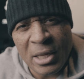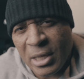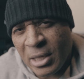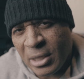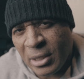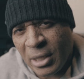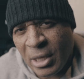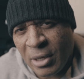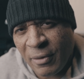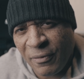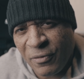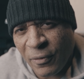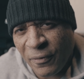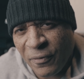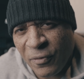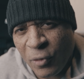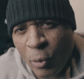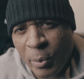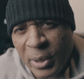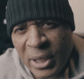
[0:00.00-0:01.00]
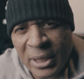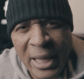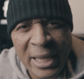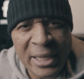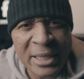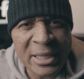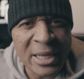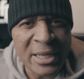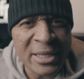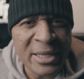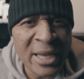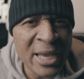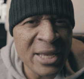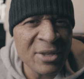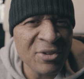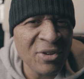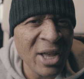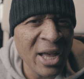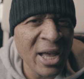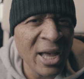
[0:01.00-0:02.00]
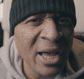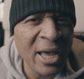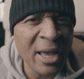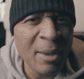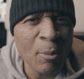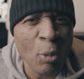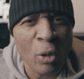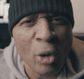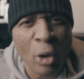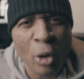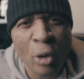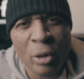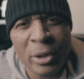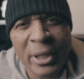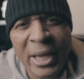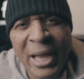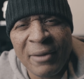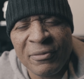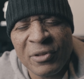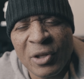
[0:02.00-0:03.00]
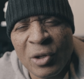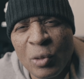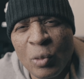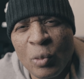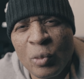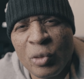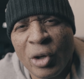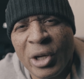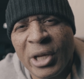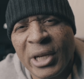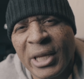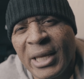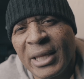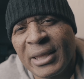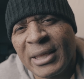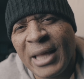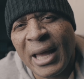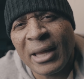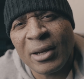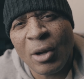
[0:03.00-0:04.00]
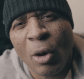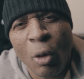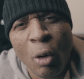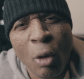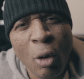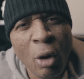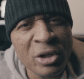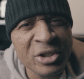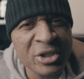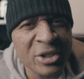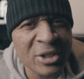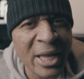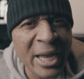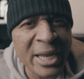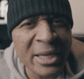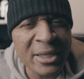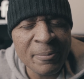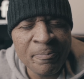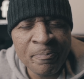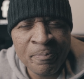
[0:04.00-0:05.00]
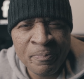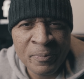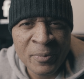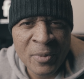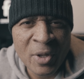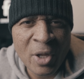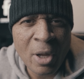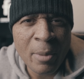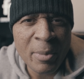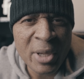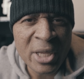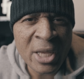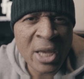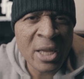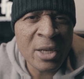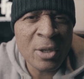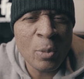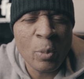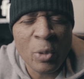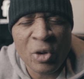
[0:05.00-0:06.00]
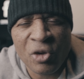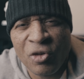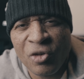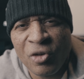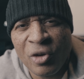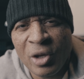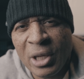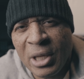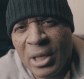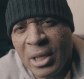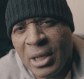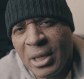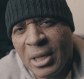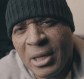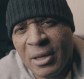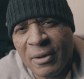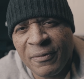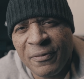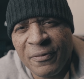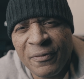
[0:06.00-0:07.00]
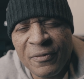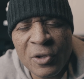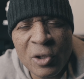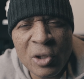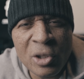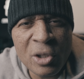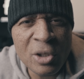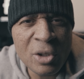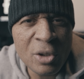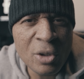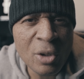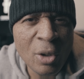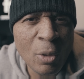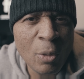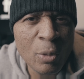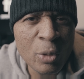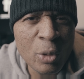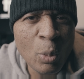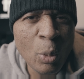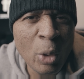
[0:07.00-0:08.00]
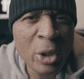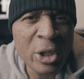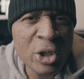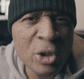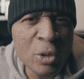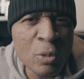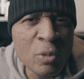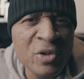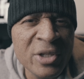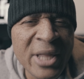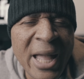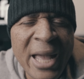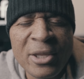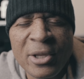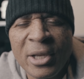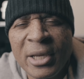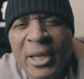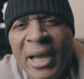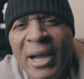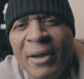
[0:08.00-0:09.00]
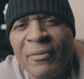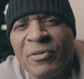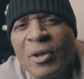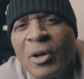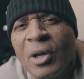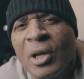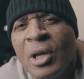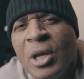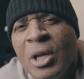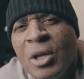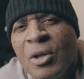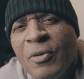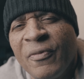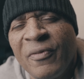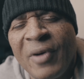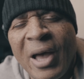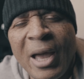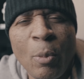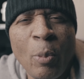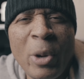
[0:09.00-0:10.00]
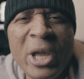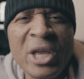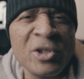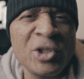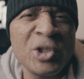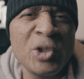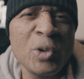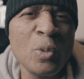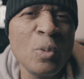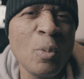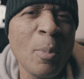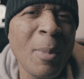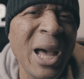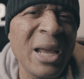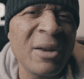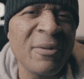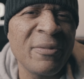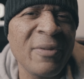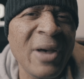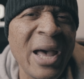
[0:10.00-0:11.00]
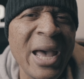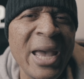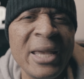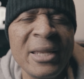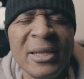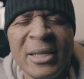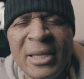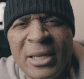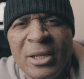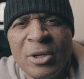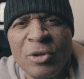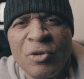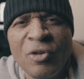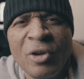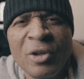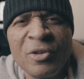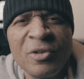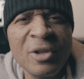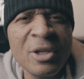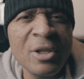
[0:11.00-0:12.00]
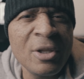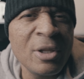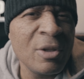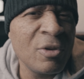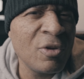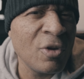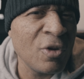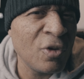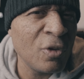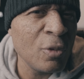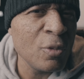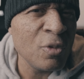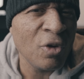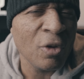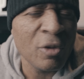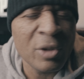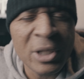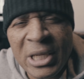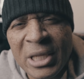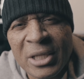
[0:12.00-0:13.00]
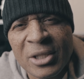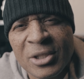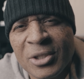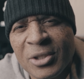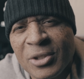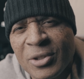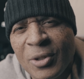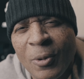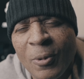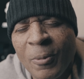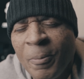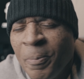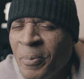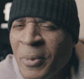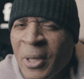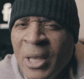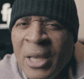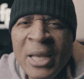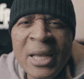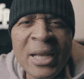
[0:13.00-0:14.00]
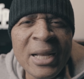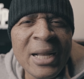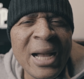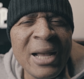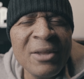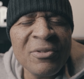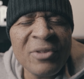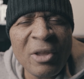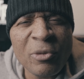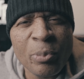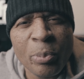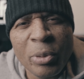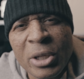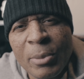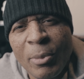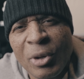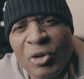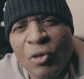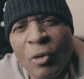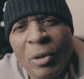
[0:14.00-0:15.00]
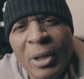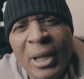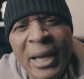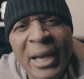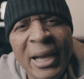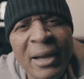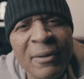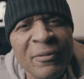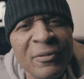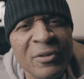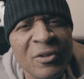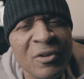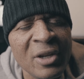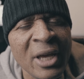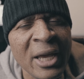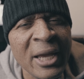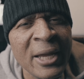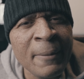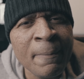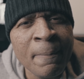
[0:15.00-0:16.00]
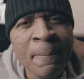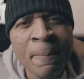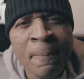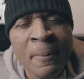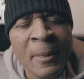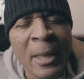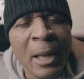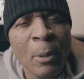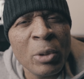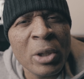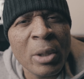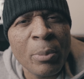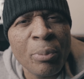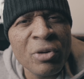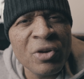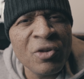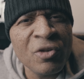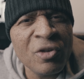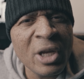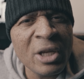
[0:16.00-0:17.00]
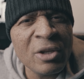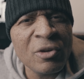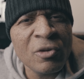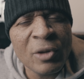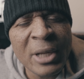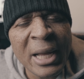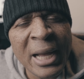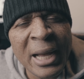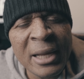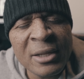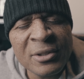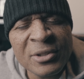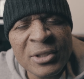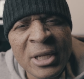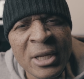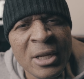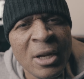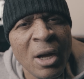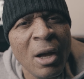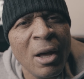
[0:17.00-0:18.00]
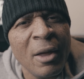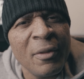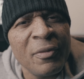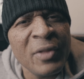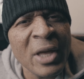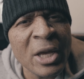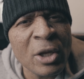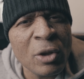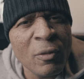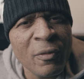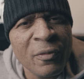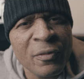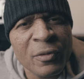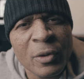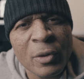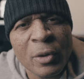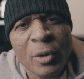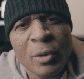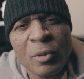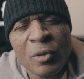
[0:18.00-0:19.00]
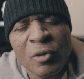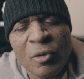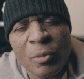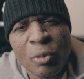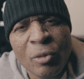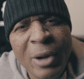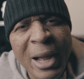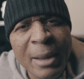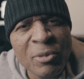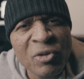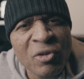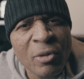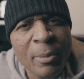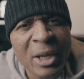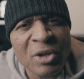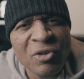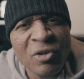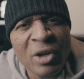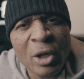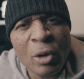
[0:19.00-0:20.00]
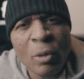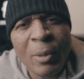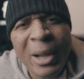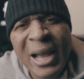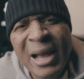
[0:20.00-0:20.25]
And then if you're filming like in the daytime or the early afternoon, you're going to get that harsh light coming in, which if you know you want to use that, you're going to have to find ways to modify it and adjust it to suit your needs. So guys, that's pretty much all I have for today. I want to appreciate you guys. Thank you for subscribing to my channel.